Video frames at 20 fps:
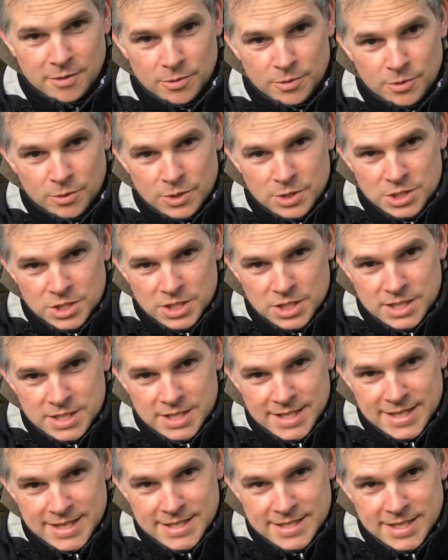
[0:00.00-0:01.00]
Question is,
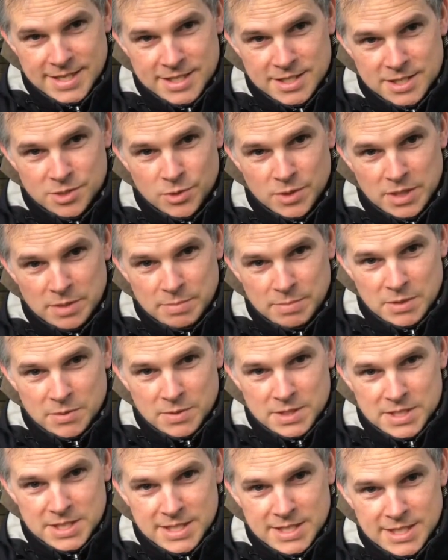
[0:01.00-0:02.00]
is there still any big
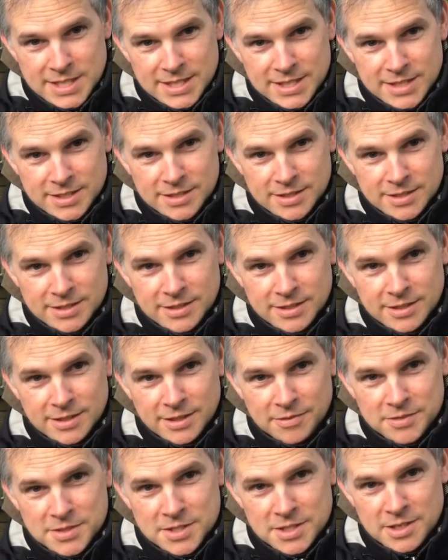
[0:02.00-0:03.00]
ones in here? I
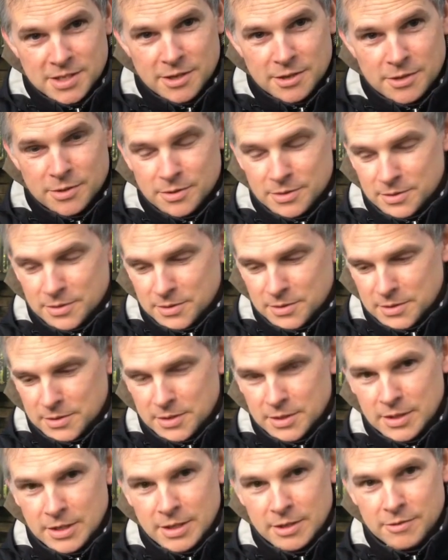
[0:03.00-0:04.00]
have to know.
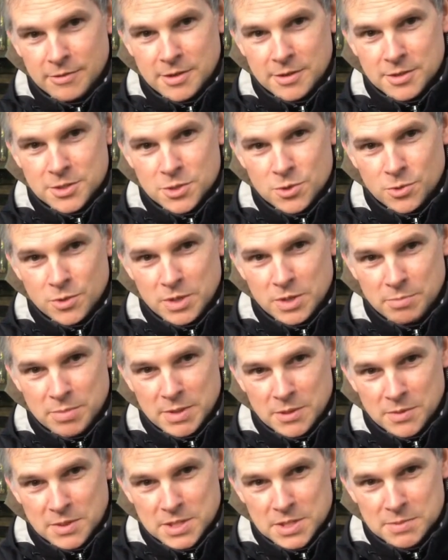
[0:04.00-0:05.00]
If anyone's caught any big
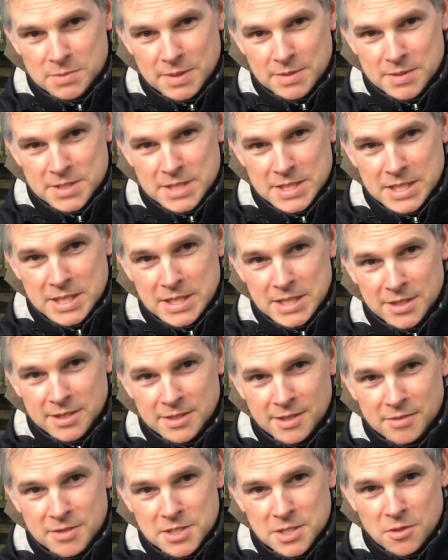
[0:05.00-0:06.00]
ones, perhaps I
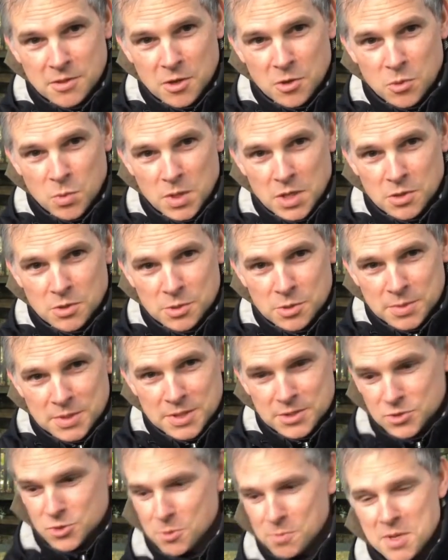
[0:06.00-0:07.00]
don't have to tell the whole world.
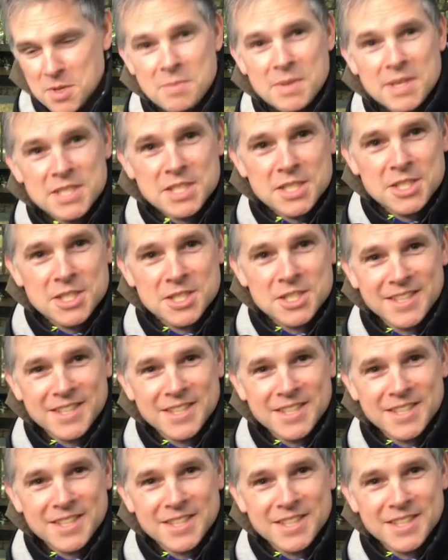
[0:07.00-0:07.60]
Drop me a message.